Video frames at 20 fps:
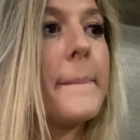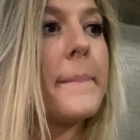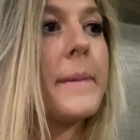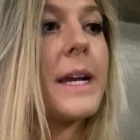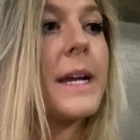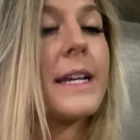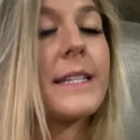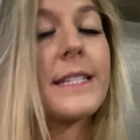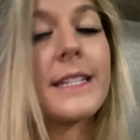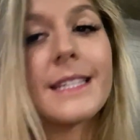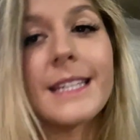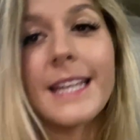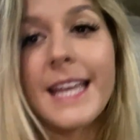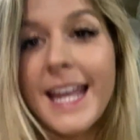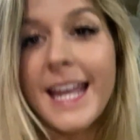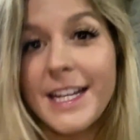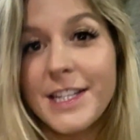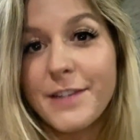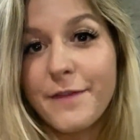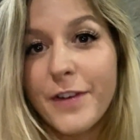because it's
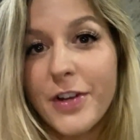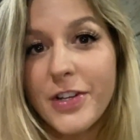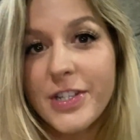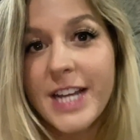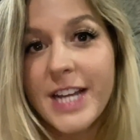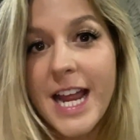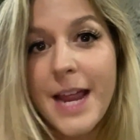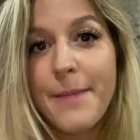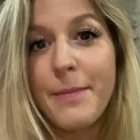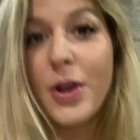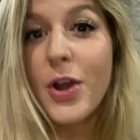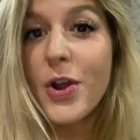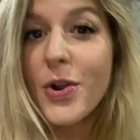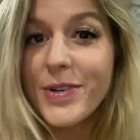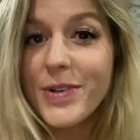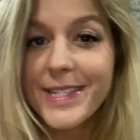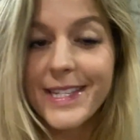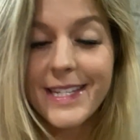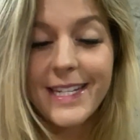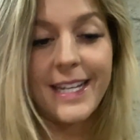Kate's first time
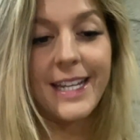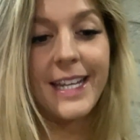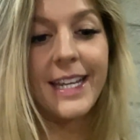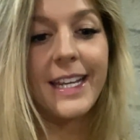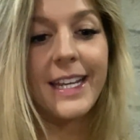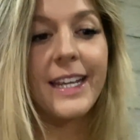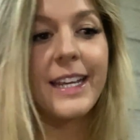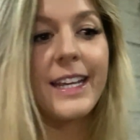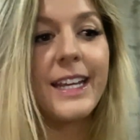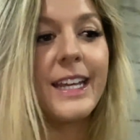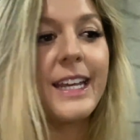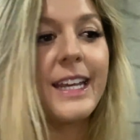hosting.